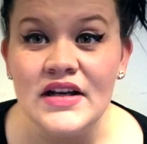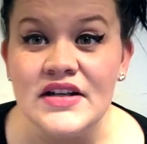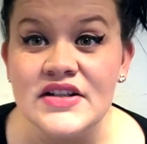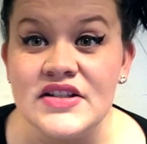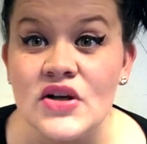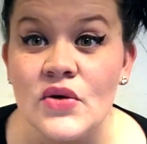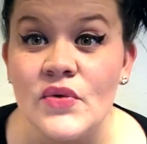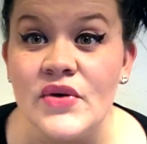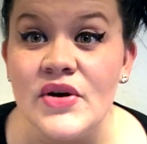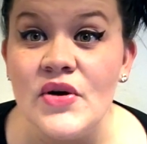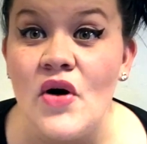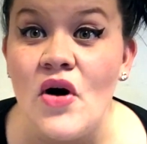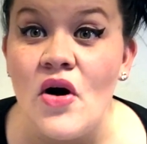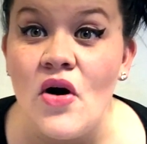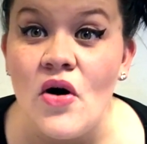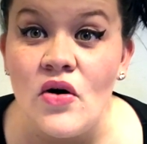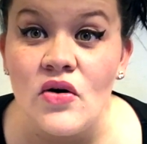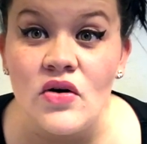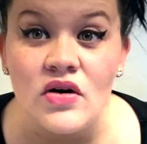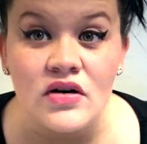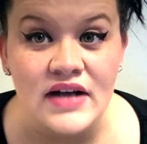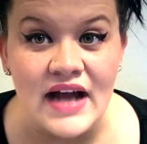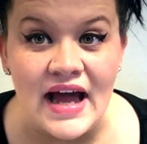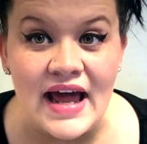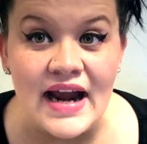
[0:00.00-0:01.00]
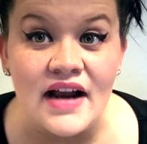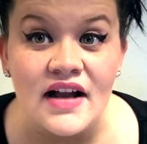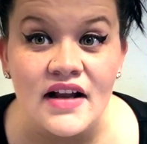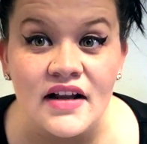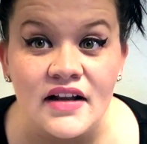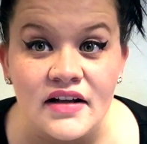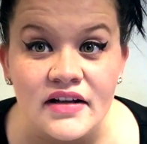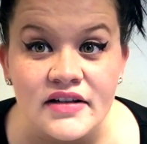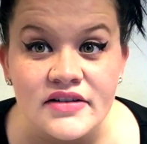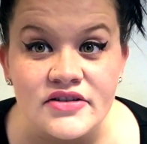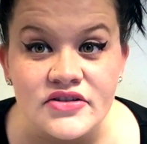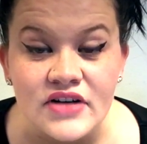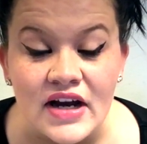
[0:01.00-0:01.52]
So we all got
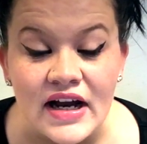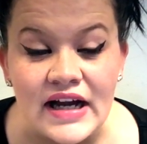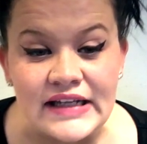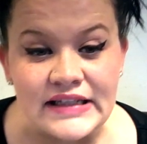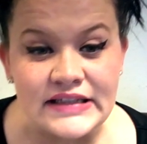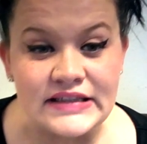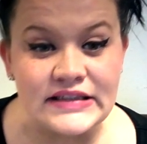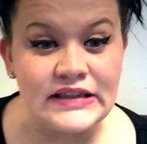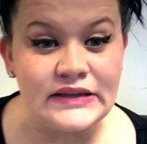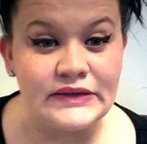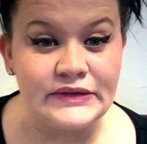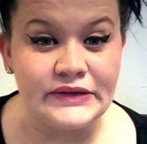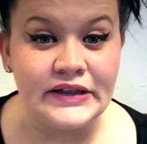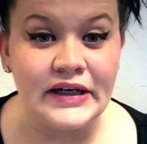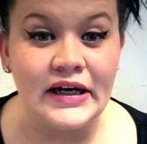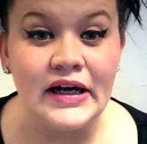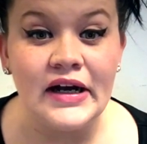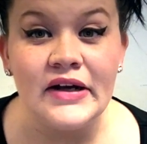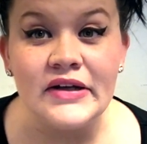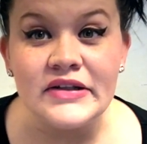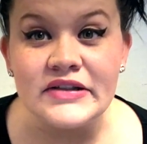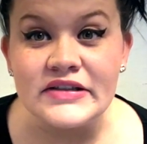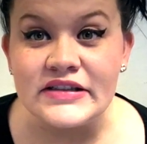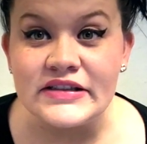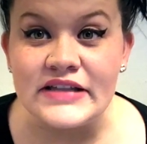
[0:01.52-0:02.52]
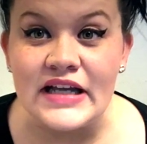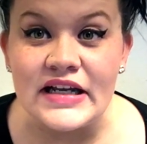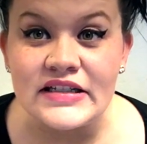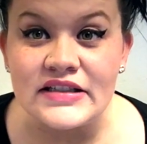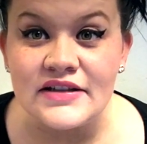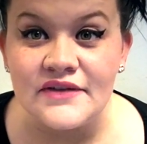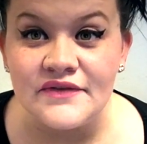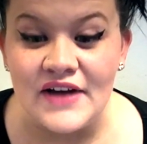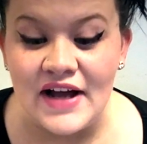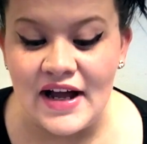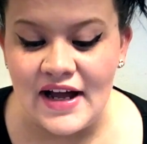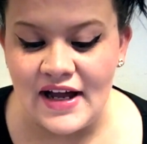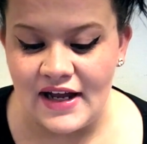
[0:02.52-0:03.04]
all undressed and we're all
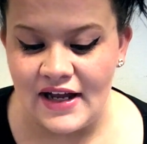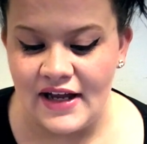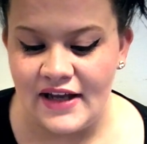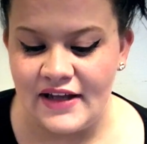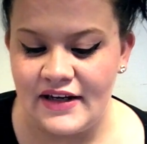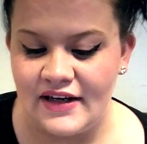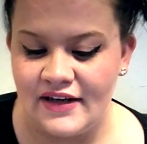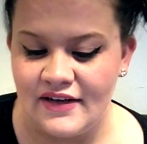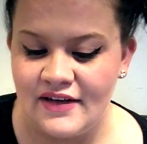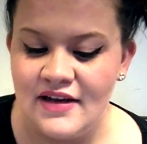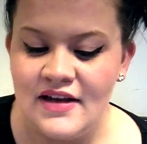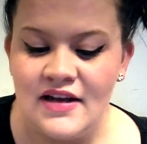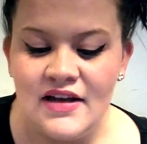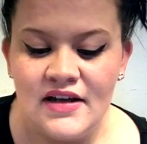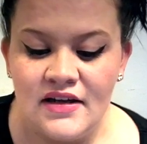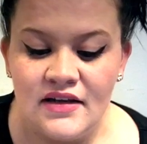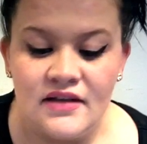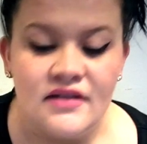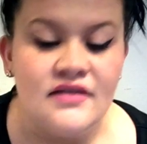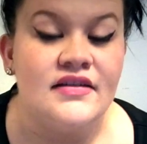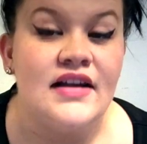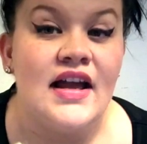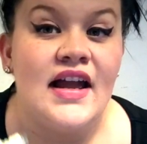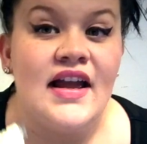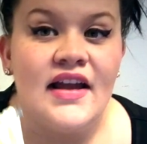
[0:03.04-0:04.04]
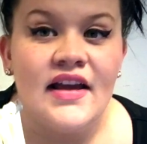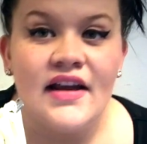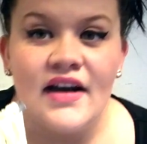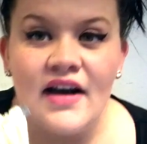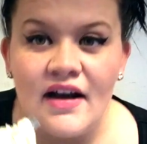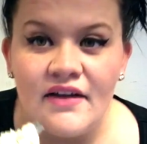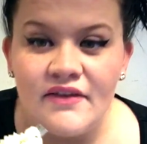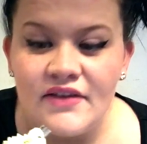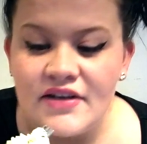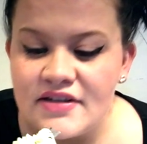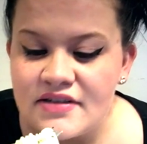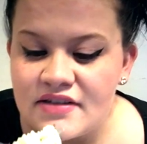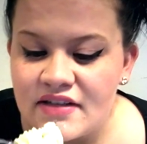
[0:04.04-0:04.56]
sexified and naked,
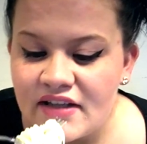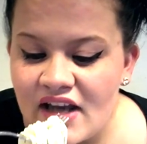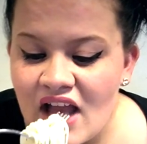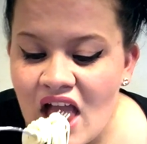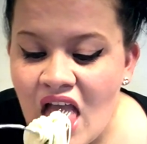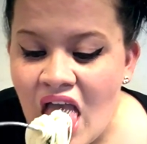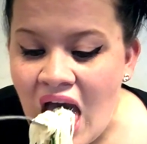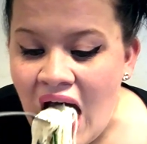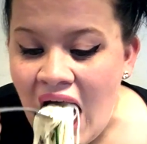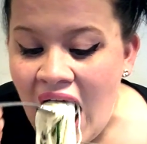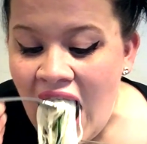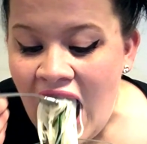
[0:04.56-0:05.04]
obviously.